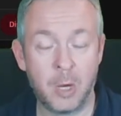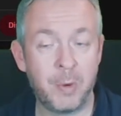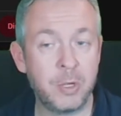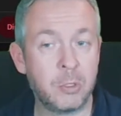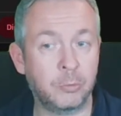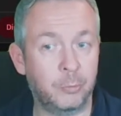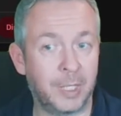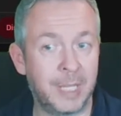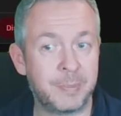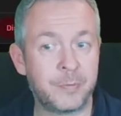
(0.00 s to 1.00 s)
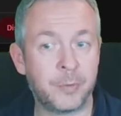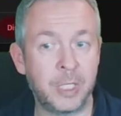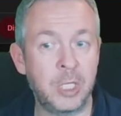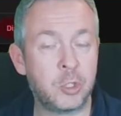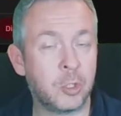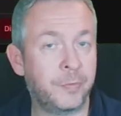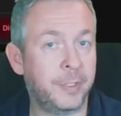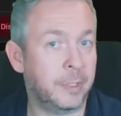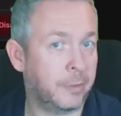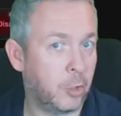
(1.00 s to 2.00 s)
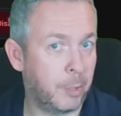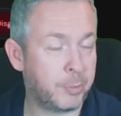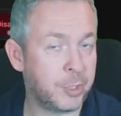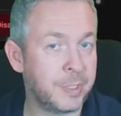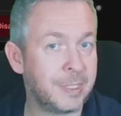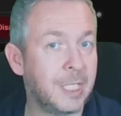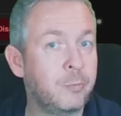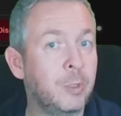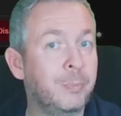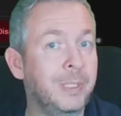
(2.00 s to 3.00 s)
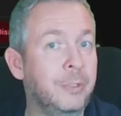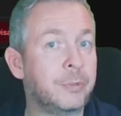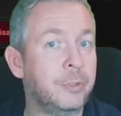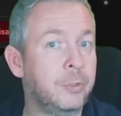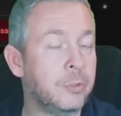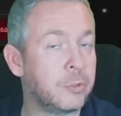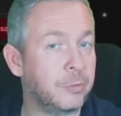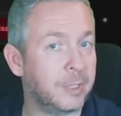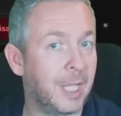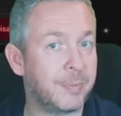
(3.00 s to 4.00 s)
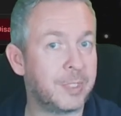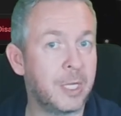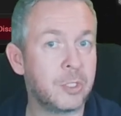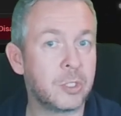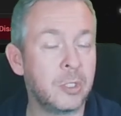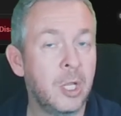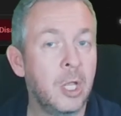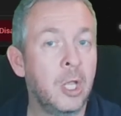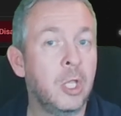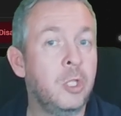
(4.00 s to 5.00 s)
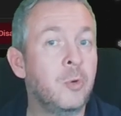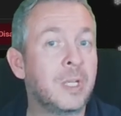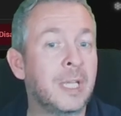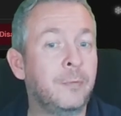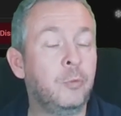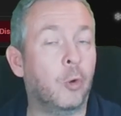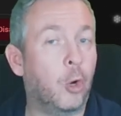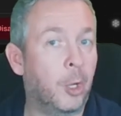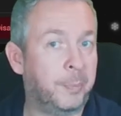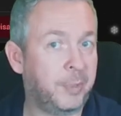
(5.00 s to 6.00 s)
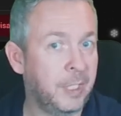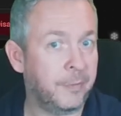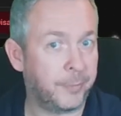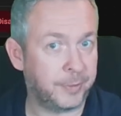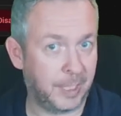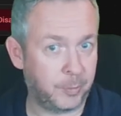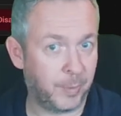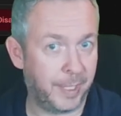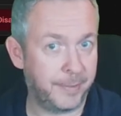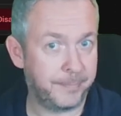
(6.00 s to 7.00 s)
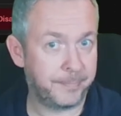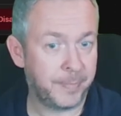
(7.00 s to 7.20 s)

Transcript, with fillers: When you go to Labs, for each of the options that will be introduced to the Lab section, you have to opt in for that one.